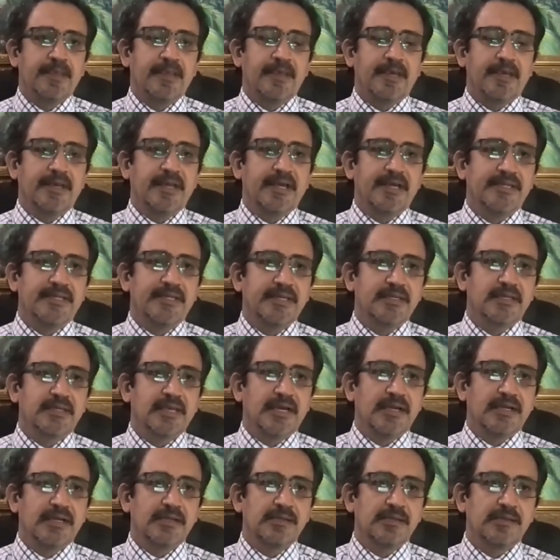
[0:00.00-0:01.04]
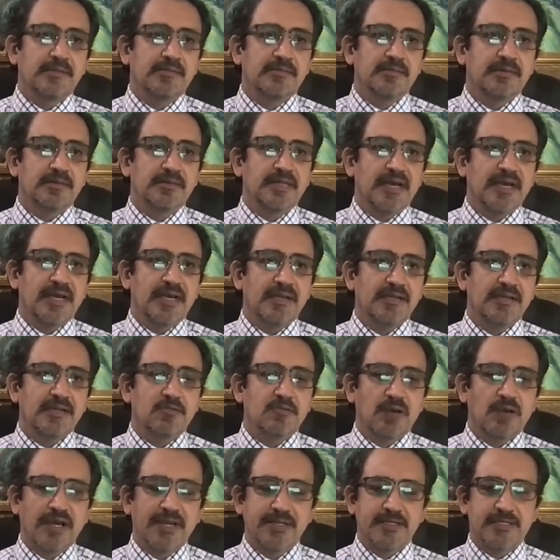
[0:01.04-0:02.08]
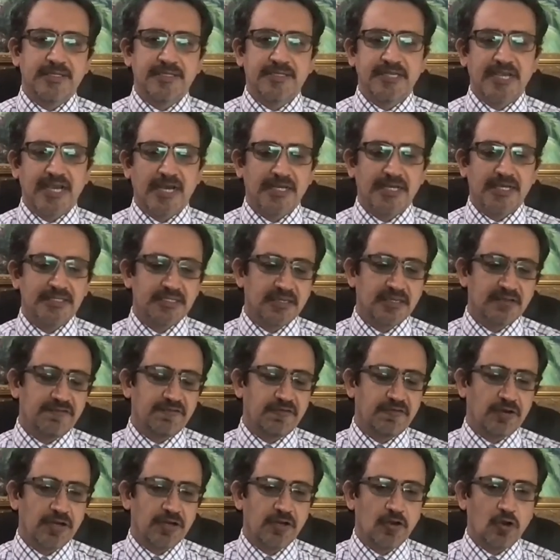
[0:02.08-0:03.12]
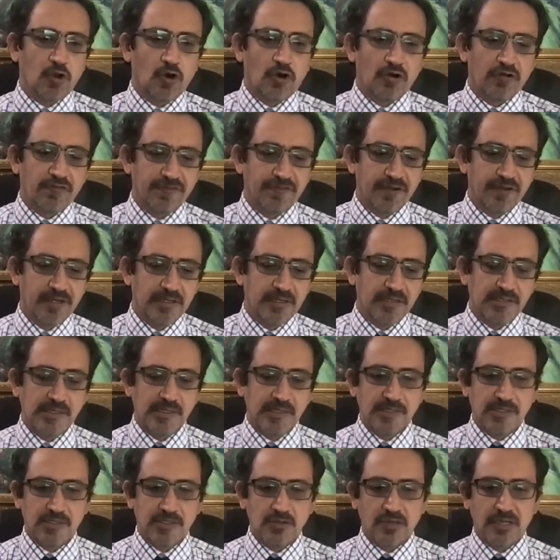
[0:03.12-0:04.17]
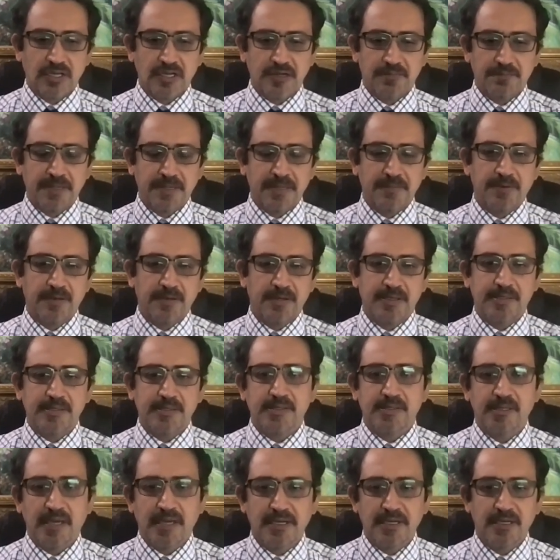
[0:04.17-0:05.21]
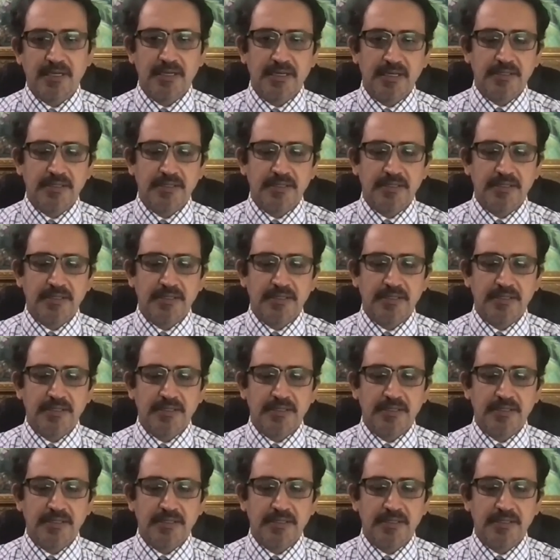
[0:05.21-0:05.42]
And I think that is why it's challenging for an orphan disease to get people excited,